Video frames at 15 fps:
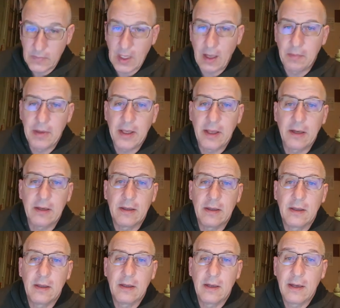Albeit,
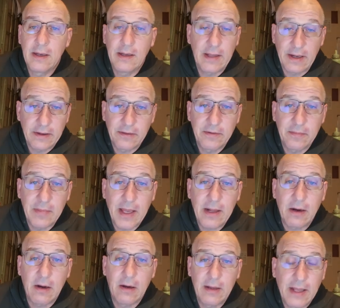that doesn't
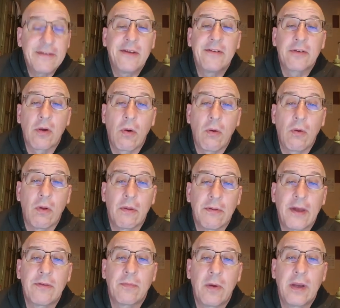matter. That's his goal.
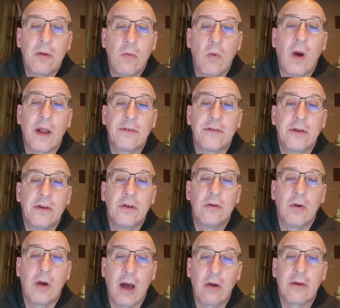That's what he wants to
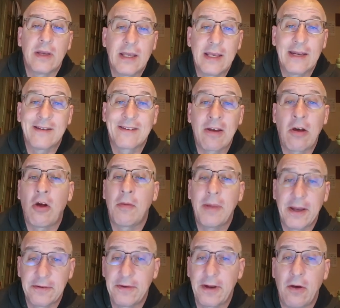do. How can he get his
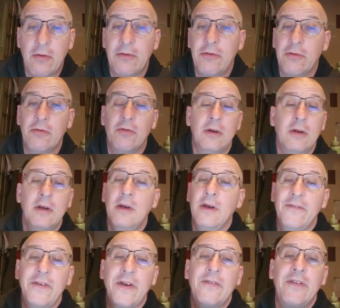callbacks down to
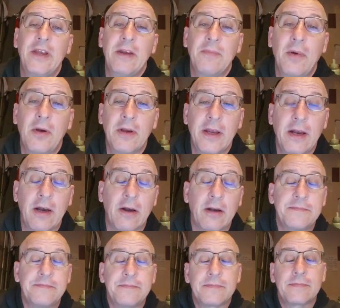15 per year?
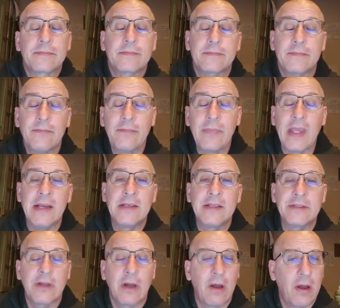
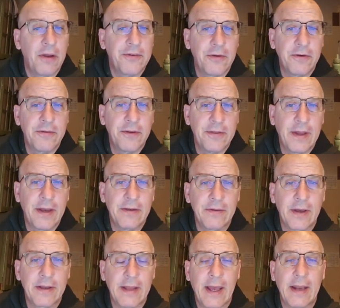Just all sorts of things
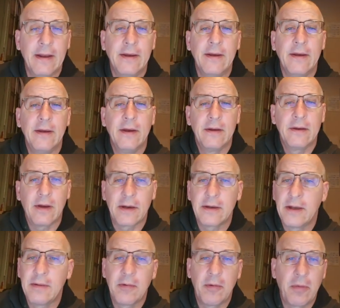like that. Talk to
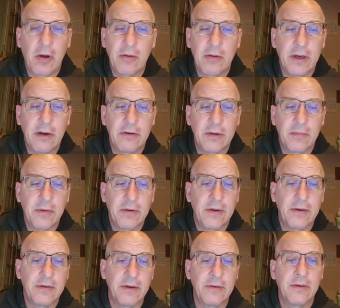him about leadership
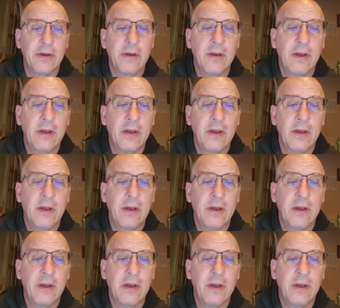positions.